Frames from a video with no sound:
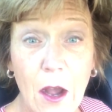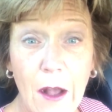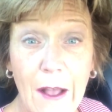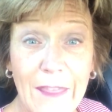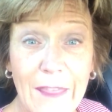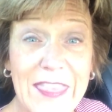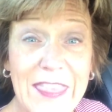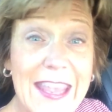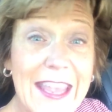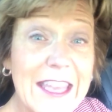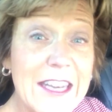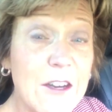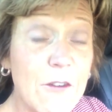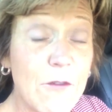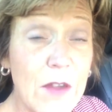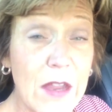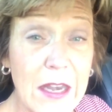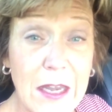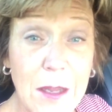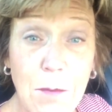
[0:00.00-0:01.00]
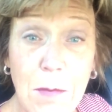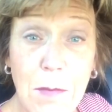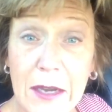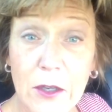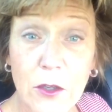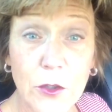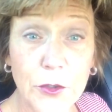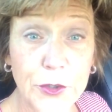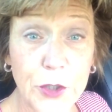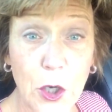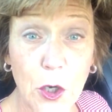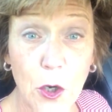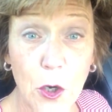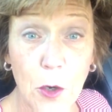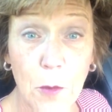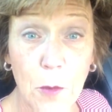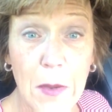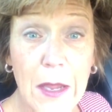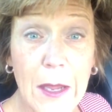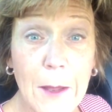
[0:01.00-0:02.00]
at the end of any medical
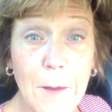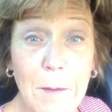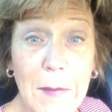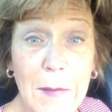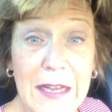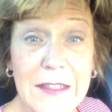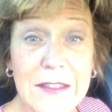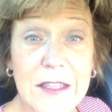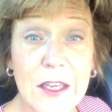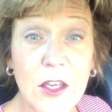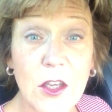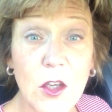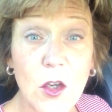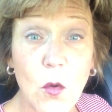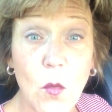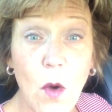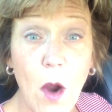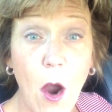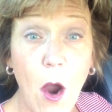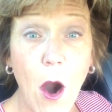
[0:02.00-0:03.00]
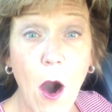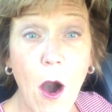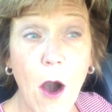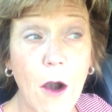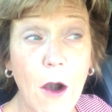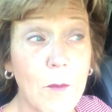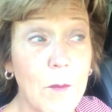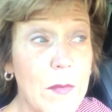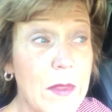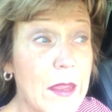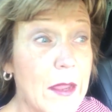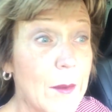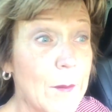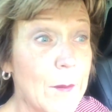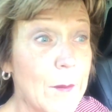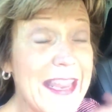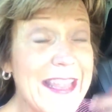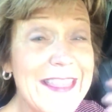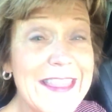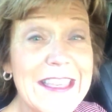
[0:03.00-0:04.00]
term means that you are
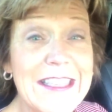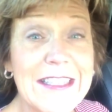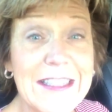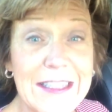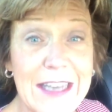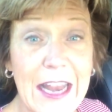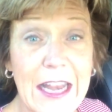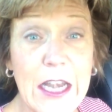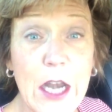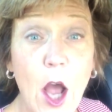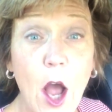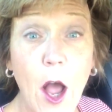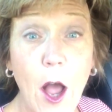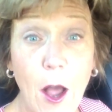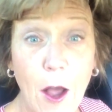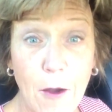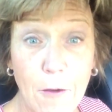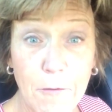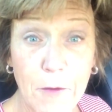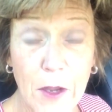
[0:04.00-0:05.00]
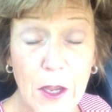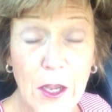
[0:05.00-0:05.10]
in the state of.